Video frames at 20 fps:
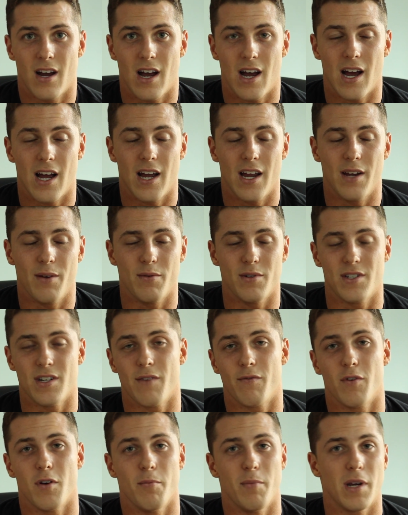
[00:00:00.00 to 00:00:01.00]
I was
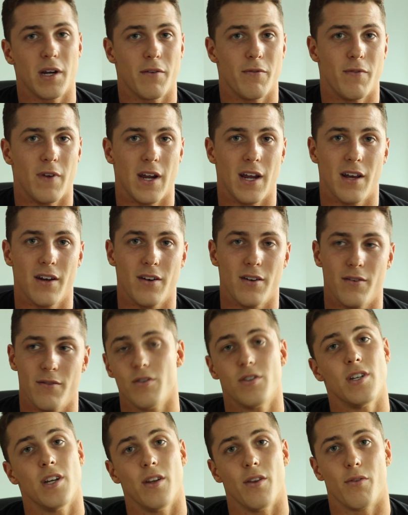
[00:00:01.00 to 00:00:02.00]
never a big fan
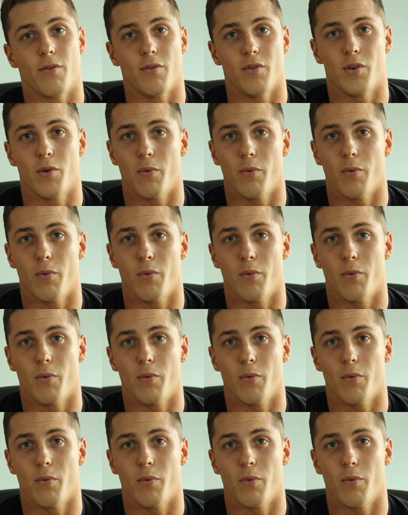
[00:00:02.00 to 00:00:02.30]
of sitting through